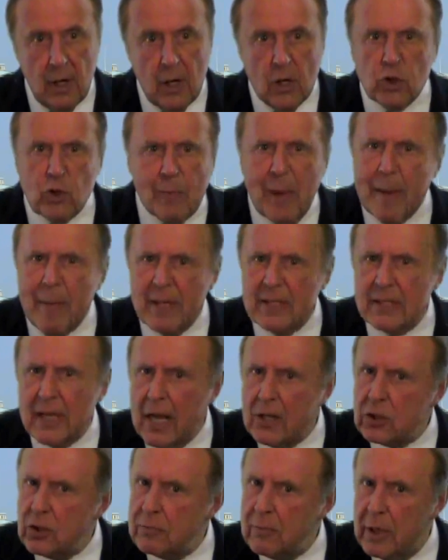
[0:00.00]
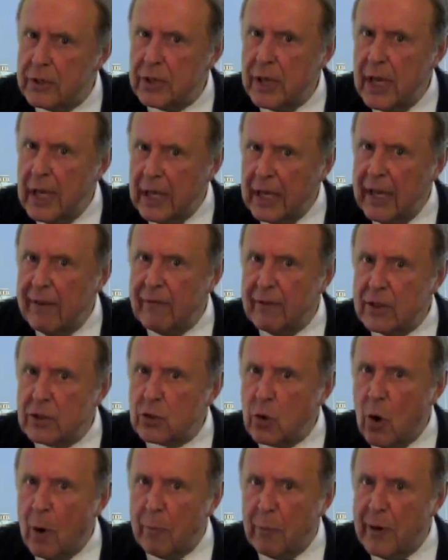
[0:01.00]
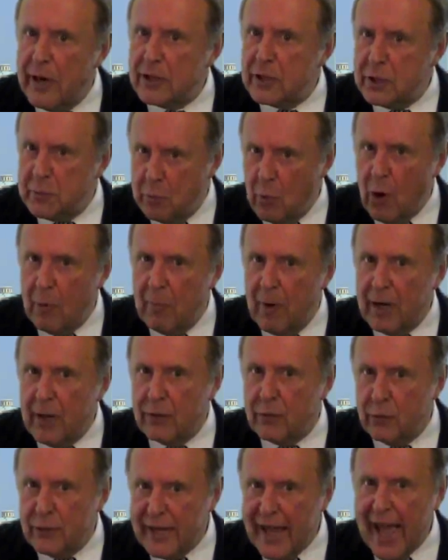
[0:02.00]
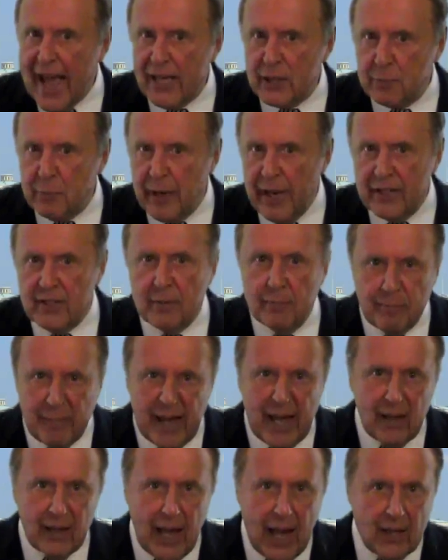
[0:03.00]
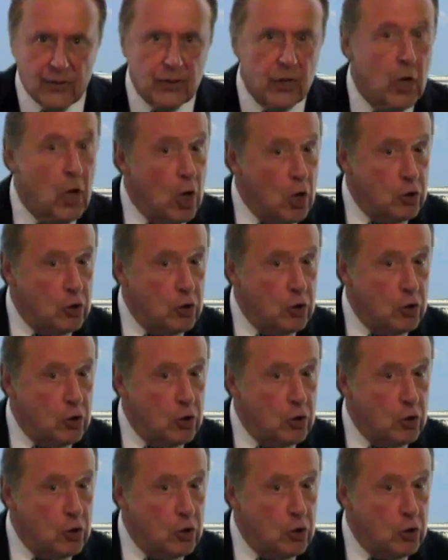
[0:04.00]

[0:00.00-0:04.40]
So maybe it's not so much giving these corporations more money through tax breaks and bailouts